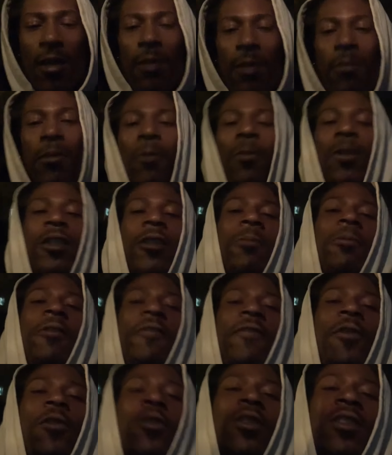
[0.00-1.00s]
But we should be
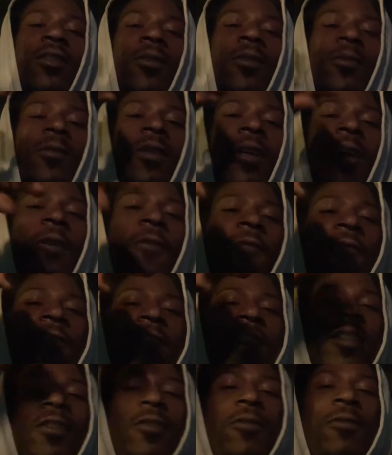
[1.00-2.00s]
focused on the
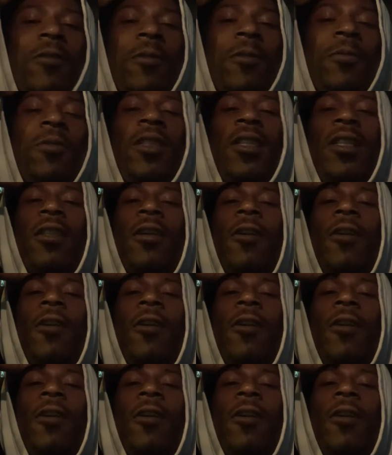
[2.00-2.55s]
offense, you know what I'm saying? The